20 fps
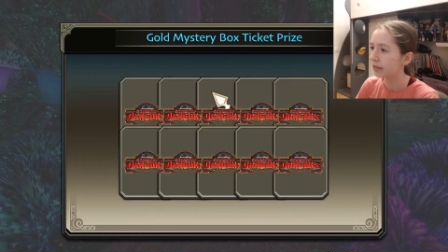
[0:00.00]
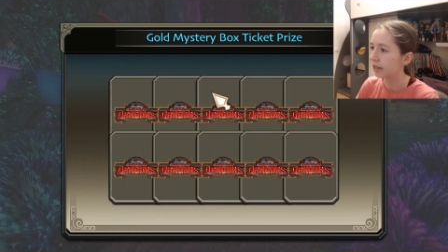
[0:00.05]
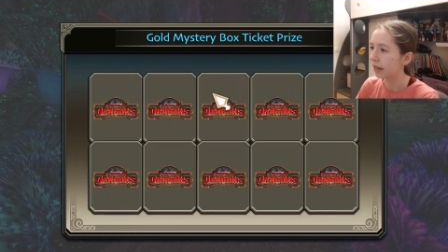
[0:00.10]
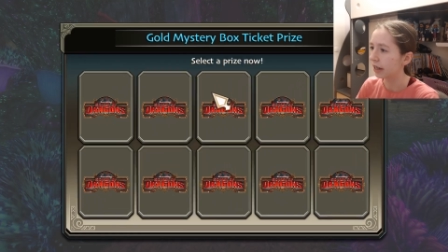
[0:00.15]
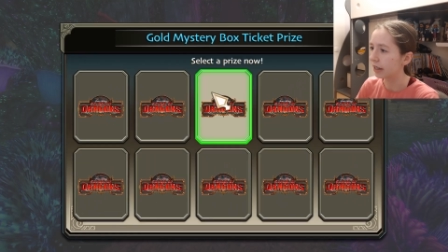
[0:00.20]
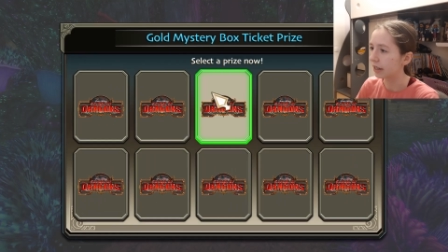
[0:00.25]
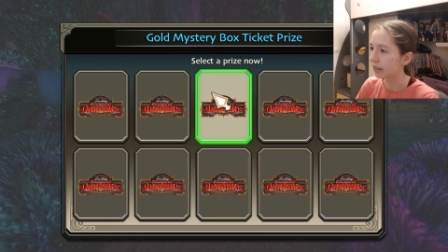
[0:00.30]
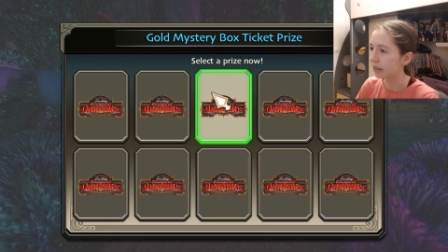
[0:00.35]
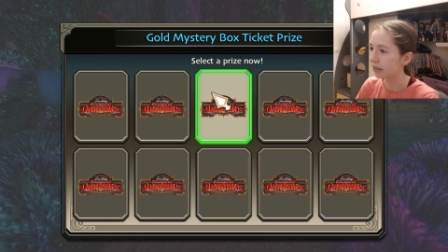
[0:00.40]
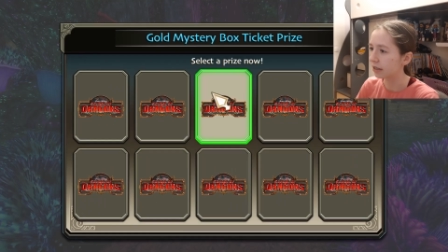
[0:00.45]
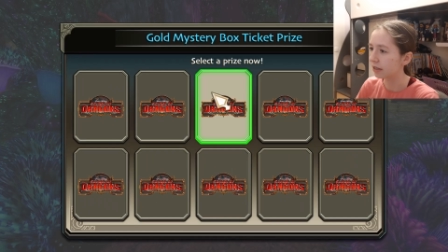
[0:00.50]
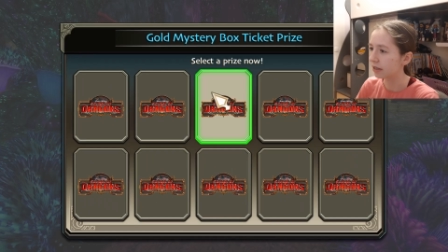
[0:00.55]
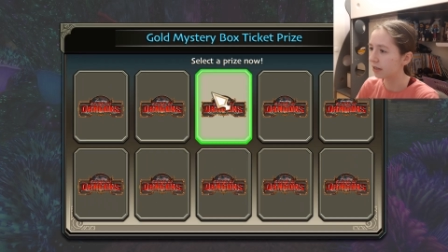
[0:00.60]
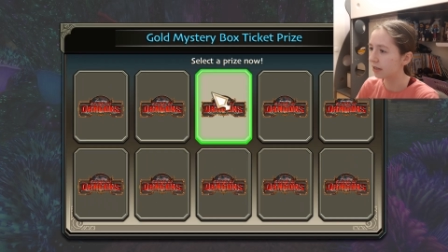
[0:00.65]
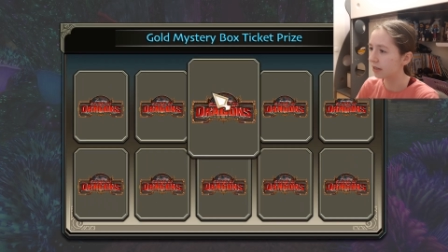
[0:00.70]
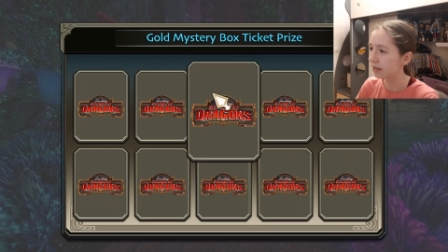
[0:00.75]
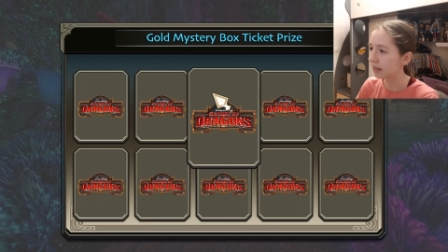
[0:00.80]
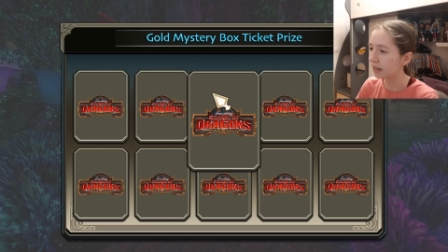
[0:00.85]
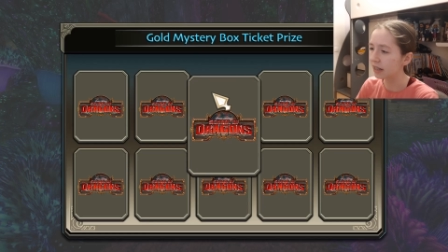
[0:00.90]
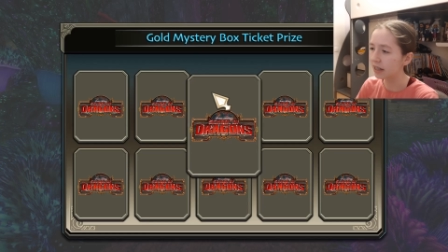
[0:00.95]
like
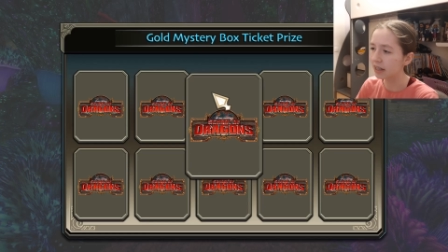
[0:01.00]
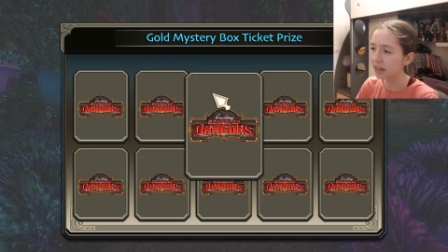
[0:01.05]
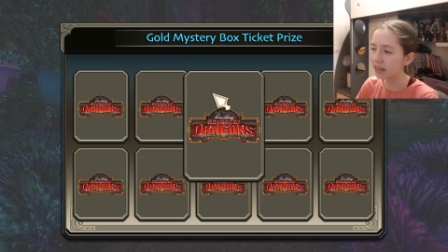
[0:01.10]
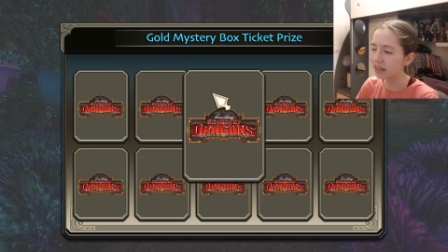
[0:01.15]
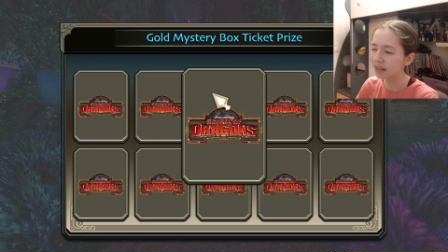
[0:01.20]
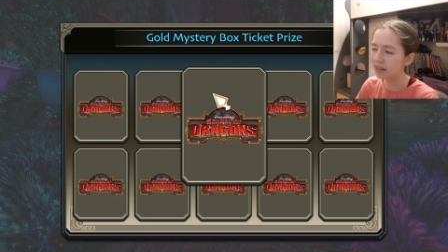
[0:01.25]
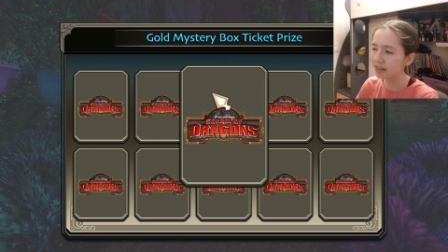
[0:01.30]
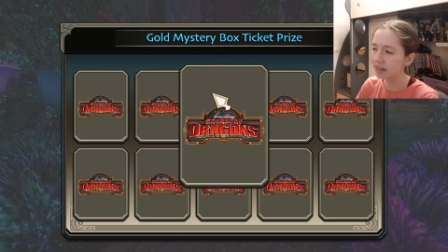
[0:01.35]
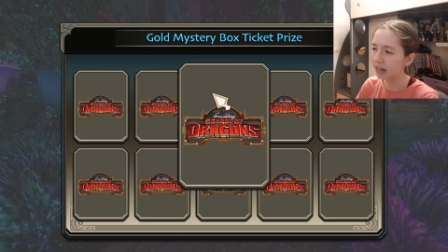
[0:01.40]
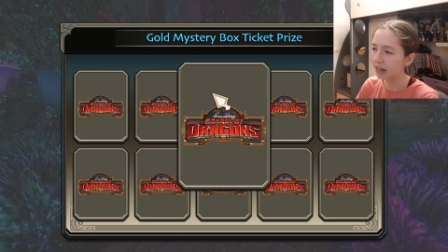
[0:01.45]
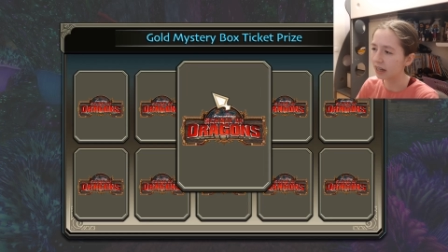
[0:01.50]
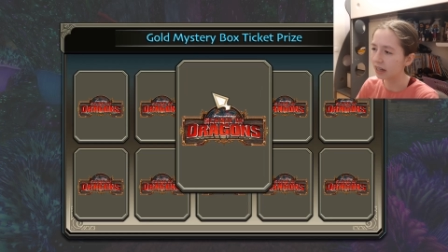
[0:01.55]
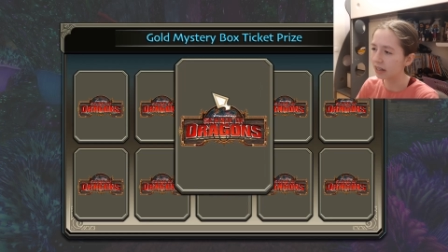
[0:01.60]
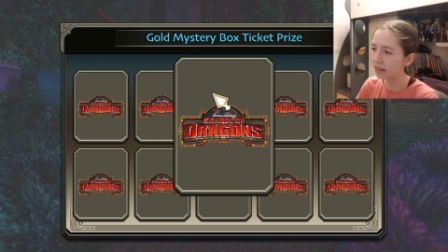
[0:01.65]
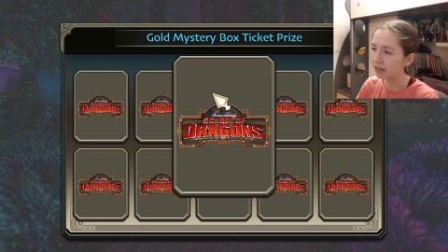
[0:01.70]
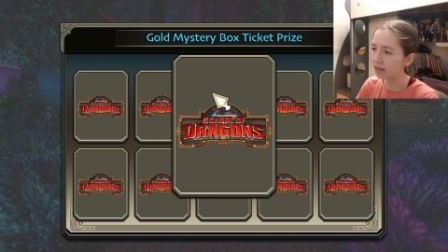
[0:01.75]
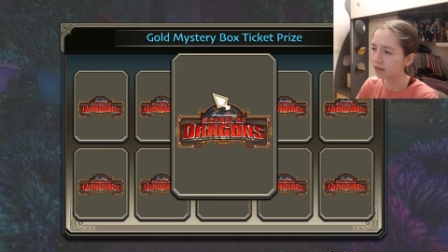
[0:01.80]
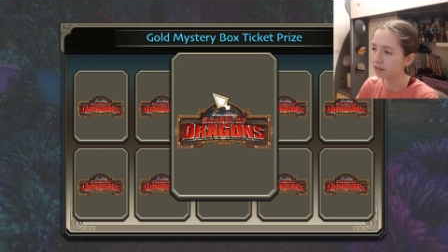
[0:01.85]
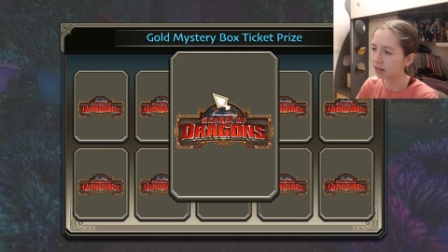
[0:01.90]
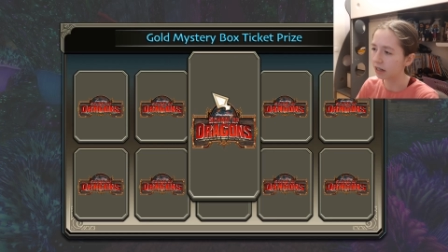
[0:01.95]
seeds
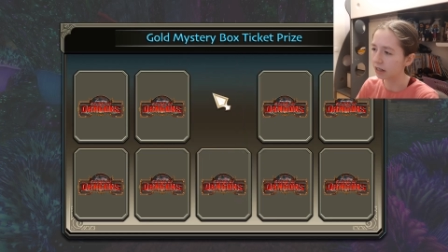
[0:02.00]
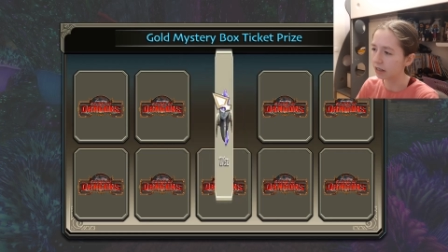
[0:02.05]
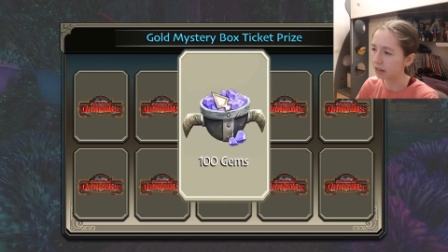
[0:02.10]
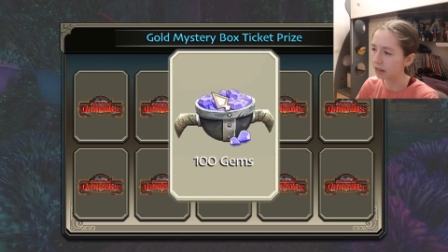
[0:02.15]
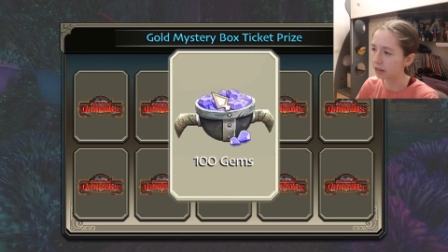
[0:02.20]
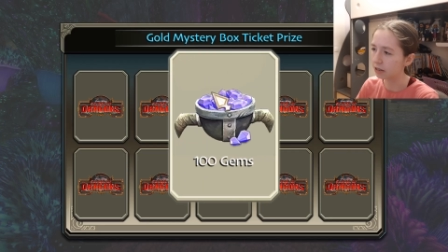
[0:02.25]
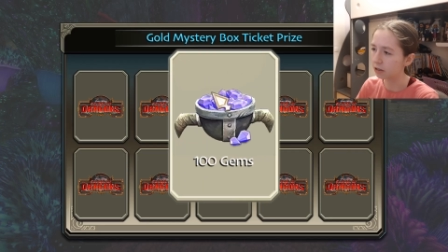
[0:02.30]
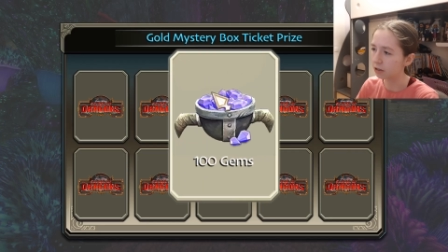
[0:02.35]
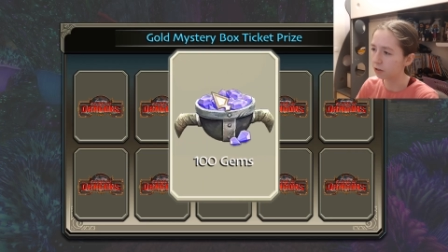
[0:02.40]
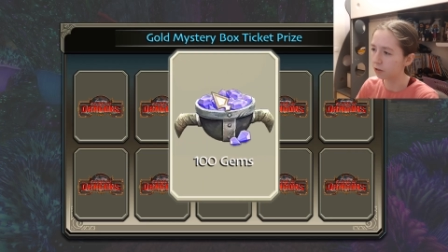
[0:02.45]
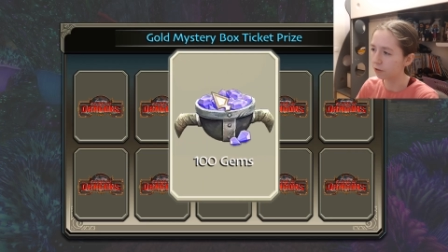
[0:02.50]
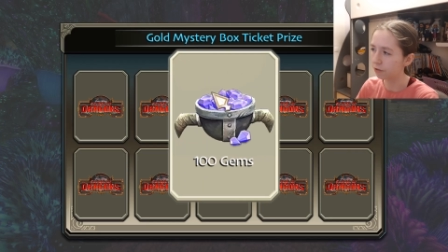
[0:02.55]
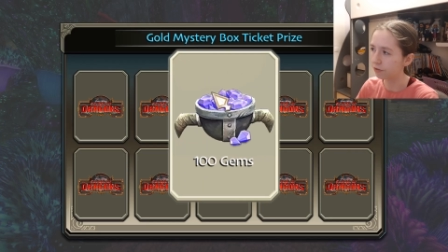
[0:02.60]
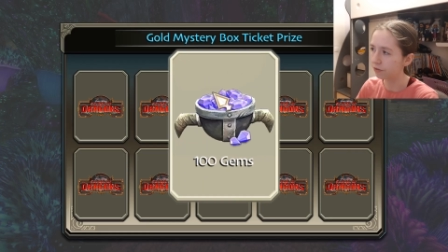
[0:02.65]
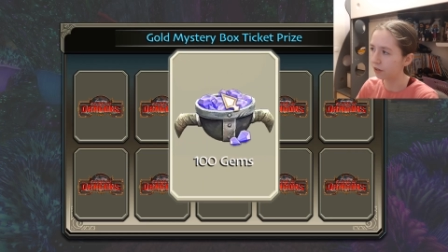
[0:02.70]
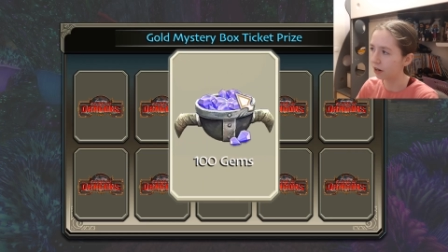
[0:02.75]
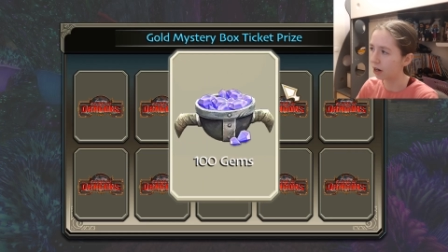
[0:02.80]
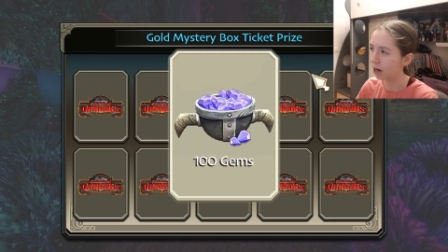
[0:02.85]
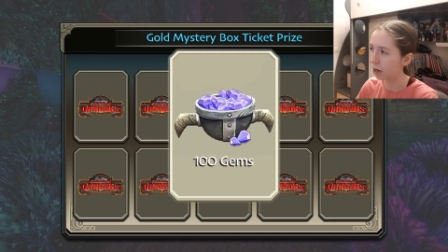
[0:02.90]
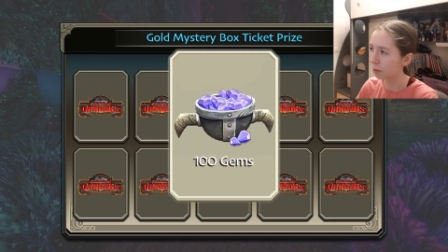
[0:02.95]
and like in your
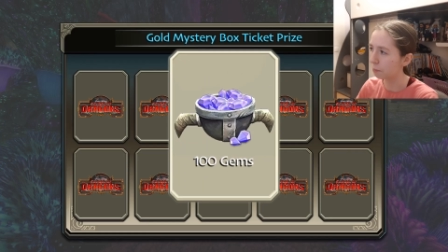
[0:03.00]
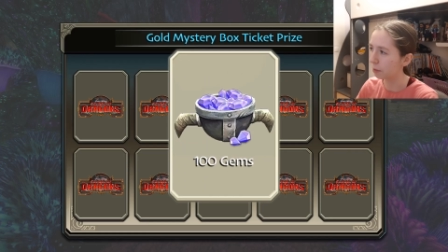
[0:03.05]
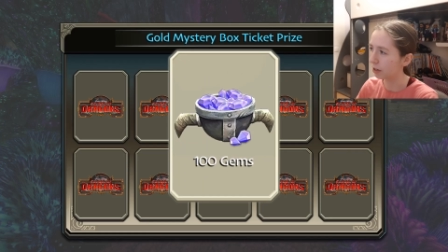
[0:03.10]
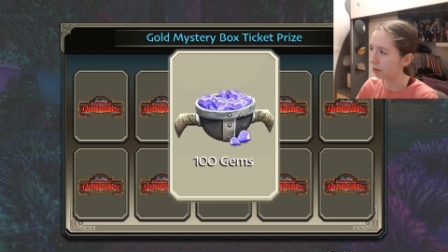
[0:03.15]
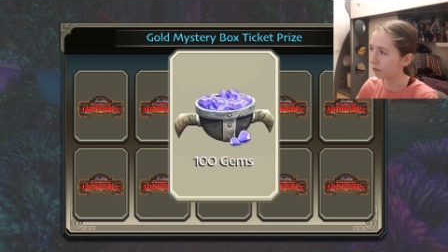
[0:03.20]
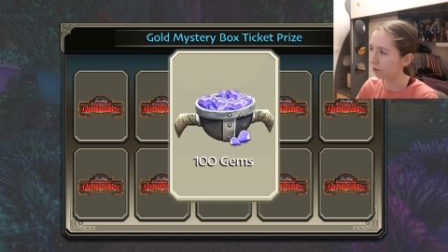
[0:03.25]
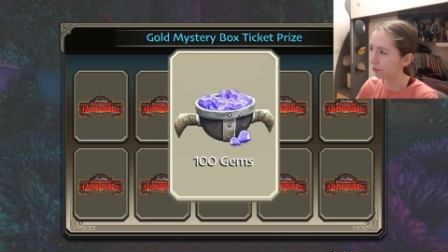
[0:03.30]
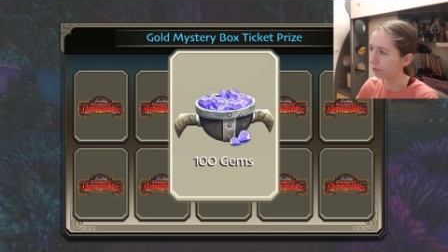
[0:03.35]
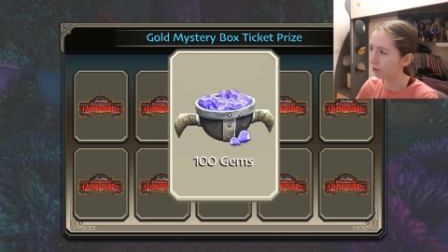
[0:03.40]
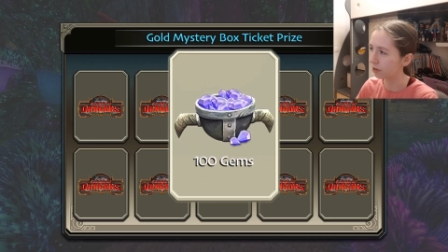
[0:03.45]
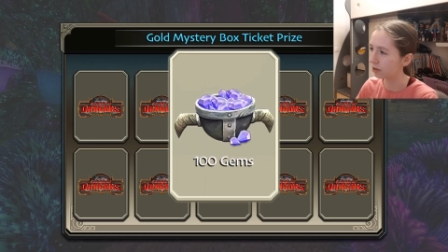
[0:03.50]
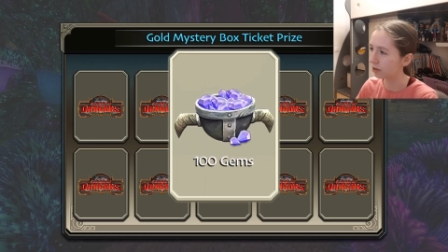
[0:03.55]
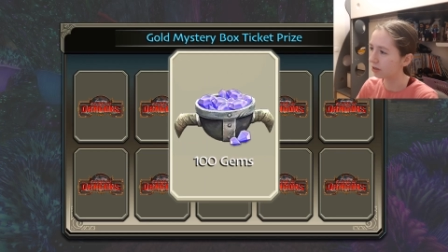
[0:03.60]
farm and